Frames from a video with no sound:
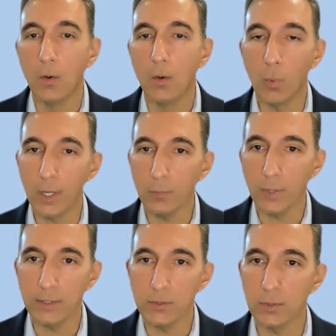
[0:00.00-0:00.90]
One
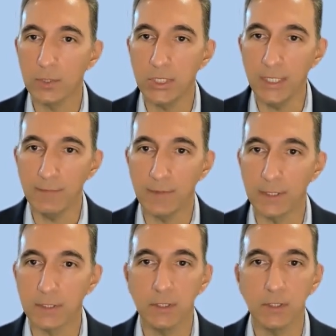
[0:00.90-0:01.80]
way to achieve
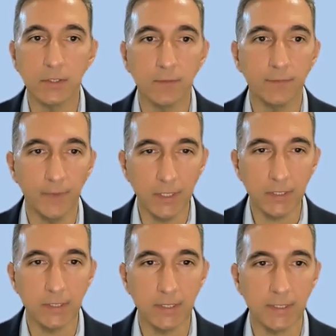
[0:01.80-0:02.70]
this is to
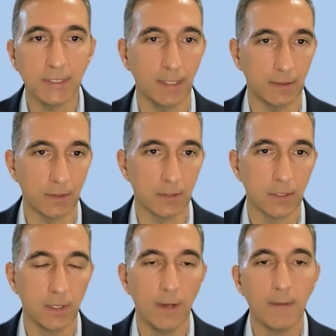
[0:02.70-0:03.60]
finish this sentence.